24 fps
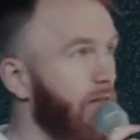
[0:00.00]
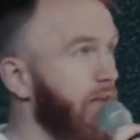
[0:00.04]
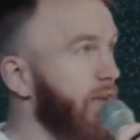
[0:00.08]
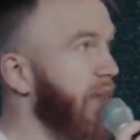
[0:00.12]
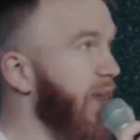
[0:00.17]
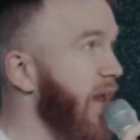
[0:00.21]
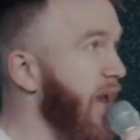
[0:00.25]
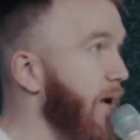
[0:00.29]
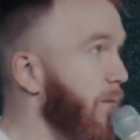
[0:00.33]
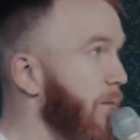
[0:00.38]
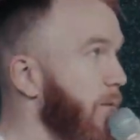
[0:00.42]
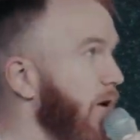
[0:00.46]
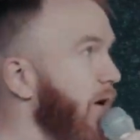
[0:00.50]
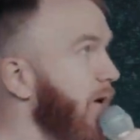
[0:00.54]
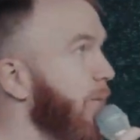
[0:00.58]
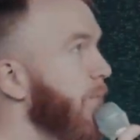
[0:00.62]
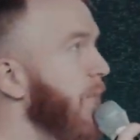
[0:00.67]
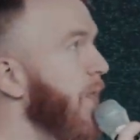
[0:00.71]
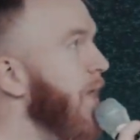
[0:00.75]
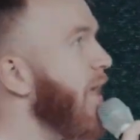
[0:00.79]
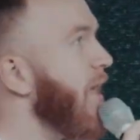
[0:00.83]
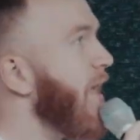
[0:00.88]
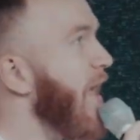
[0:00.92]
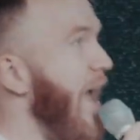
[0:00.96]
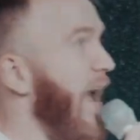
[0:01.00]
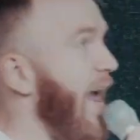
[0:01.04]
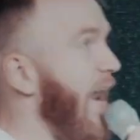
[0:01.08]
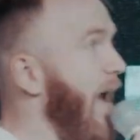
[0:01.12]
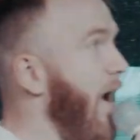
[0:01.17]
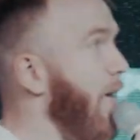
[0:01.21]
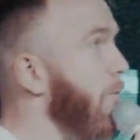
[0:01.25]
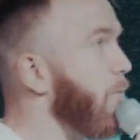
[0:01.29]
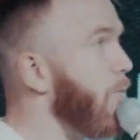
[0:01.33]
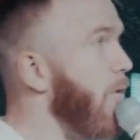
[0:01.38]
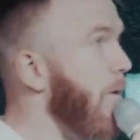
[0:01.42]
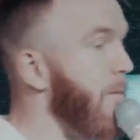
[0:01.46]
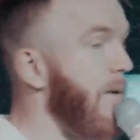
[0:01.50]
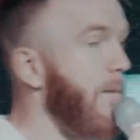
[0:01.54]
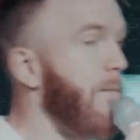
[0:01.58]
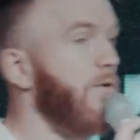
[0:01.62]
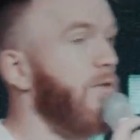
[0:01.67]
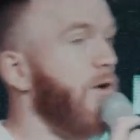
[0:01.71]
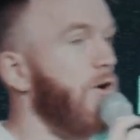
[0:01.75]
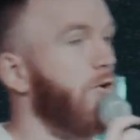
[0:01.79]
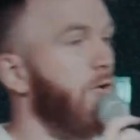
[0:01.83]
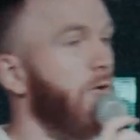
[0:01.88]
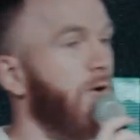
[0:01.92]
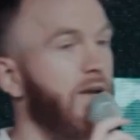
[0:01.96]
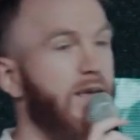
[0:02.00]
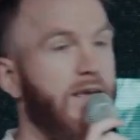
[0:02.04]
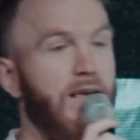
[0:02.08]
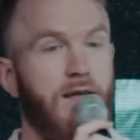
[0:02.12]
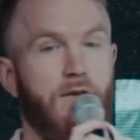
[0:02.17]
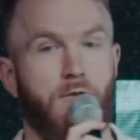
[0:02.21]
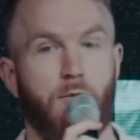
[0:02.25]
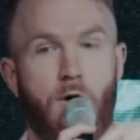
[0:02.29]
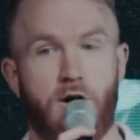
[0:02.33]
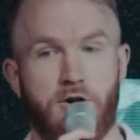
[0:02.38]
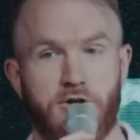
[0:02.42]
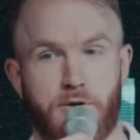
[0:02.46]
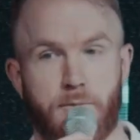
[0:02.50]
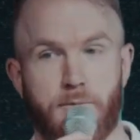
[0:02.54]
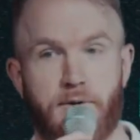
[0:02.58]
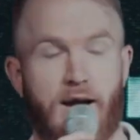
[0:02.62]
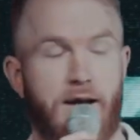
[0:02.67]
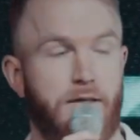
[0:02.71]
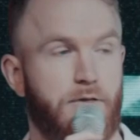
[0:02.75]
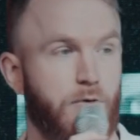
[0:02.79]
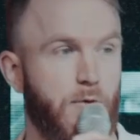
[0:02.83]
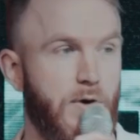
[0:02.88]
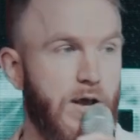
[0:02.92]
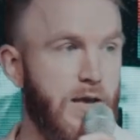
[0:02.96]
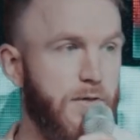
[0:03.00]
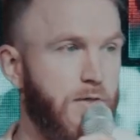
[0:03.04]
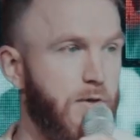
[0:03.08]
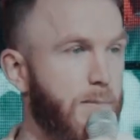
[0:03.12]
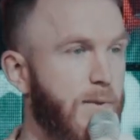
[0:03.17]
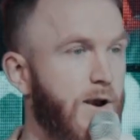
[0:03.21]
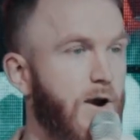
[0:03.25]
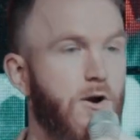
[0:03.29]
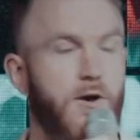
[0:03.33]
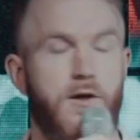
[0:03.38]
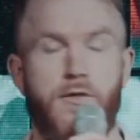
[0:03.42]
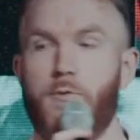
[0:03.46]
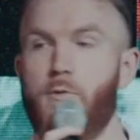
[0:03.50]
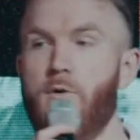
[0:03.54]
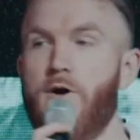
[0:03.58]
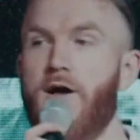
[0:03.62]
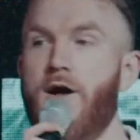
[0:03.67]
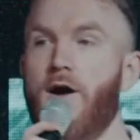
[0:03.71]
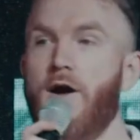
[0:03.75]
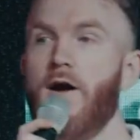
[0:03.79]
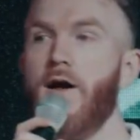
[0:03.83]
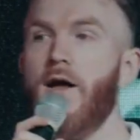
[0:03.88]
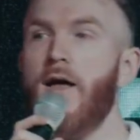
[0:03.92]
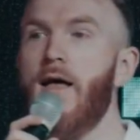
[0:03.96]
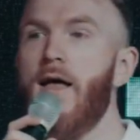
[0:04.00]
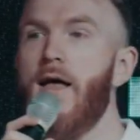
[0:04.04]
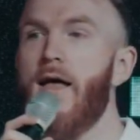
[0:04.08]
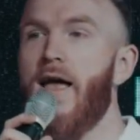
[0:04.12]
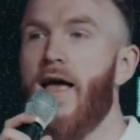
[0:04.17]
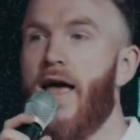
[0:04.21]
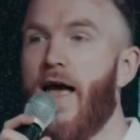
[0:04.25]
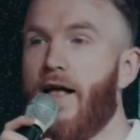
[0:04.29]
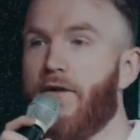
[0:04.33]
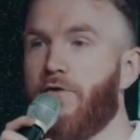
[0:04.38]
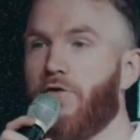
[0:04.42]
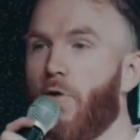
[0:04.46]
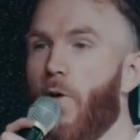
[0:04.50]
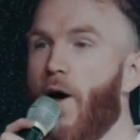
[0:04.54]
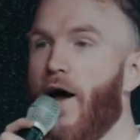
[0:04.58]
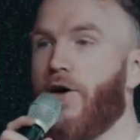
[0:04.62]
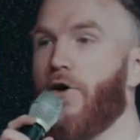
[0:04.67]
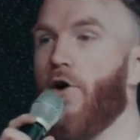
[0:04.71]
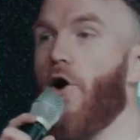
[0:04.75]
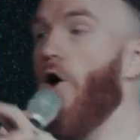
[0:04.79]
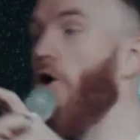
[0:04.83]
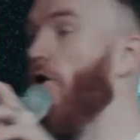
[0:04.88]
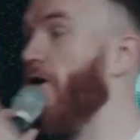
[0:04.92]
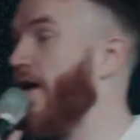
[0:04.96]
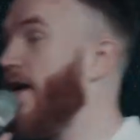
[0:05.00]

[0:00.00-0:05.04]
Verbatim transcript: the camera and I remember they're doing a kids' worship night. So Heath and Meredith were here. And so I called